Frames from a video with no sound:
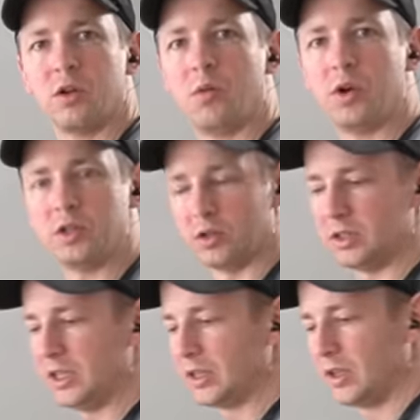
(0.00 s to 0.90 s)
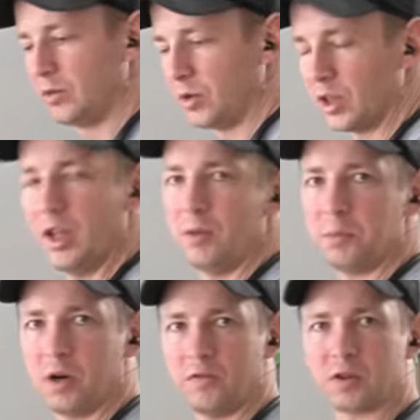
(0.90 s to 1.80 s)
when you're dealing with
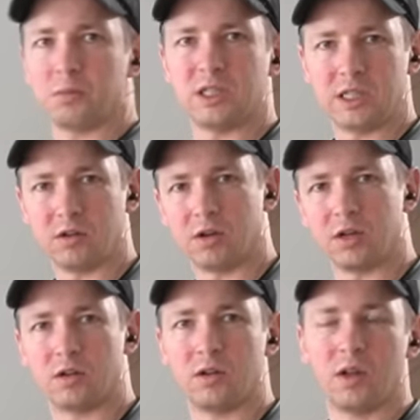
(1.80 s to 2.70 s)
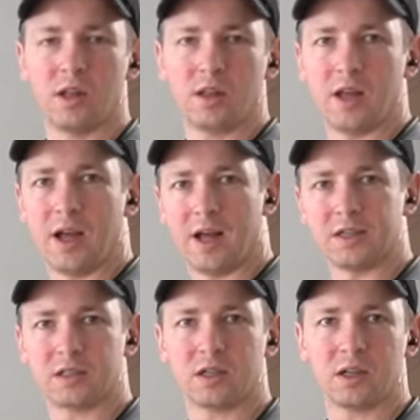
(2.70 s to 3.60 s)
imperfect material that
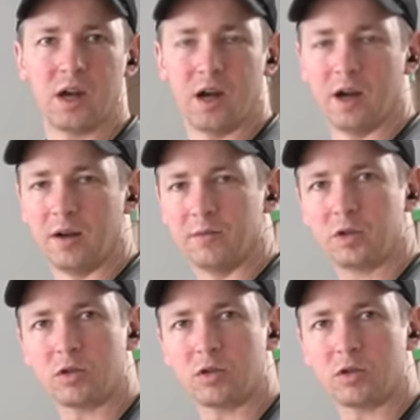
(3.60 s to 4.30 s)
has uh,